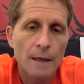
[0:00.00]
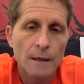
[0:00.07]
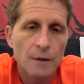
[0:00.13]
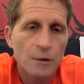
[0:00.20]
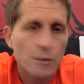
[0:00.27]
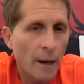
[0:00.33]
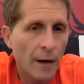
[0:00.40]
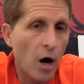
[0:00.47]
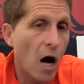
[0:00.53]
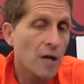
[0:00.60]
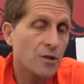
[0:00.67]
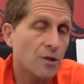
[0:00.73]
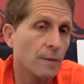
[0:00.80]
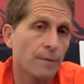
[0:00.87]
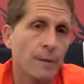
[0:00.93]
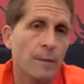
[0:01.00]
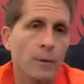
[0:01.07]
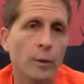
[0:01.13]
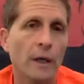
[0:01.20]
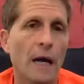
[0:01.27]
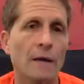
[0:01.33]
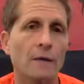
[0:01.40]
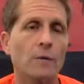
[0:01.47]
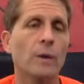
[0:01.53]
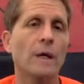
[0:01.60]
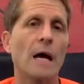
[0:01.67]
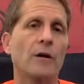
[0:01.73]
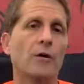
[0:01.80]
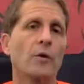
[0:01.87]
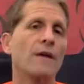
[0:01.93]
it's been awesome. I mean, we got
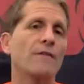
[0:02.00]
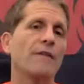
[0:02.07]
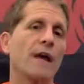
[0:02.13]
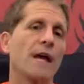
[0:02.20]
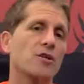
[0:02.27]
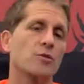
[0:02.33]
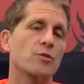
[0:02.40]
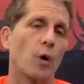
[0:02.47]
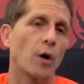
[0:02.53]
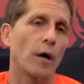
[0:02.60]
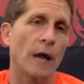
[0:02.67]
great fan support.